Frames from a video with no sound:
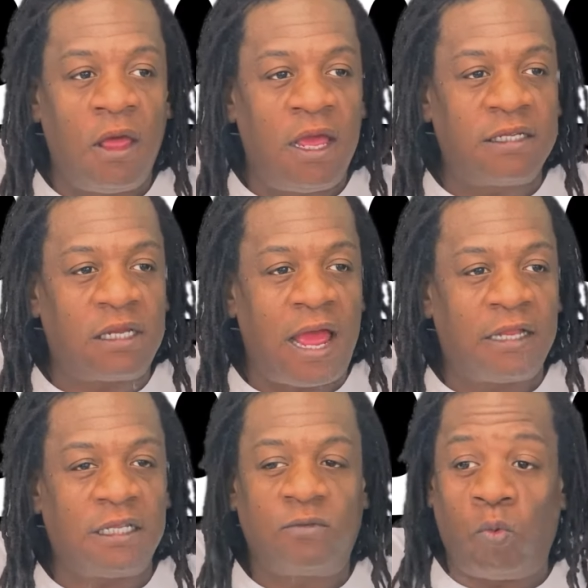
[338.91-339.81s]
It's like
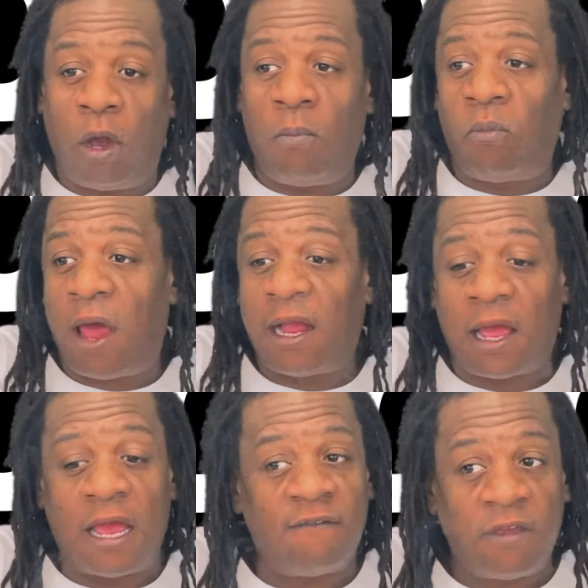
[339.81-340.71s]
this one black
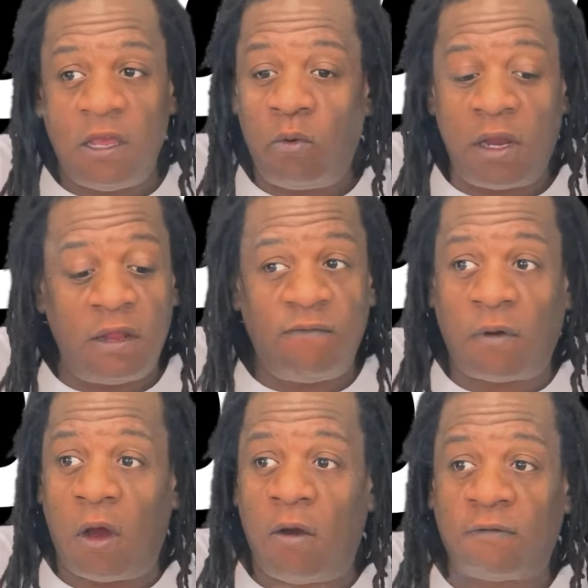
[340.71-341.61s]
guy, if he wasn't
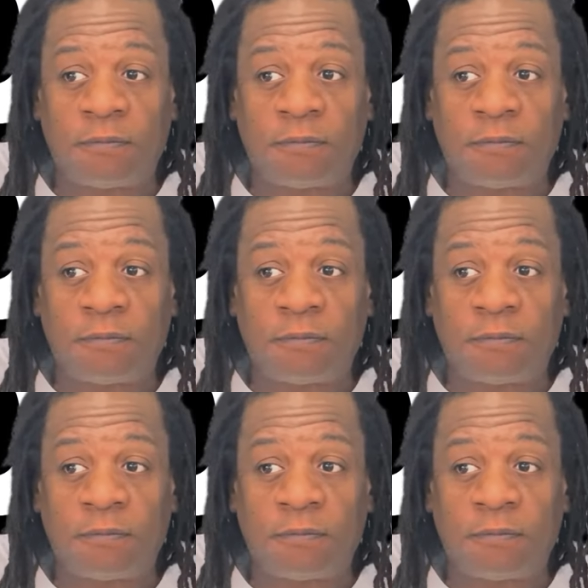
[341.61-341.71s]
involved,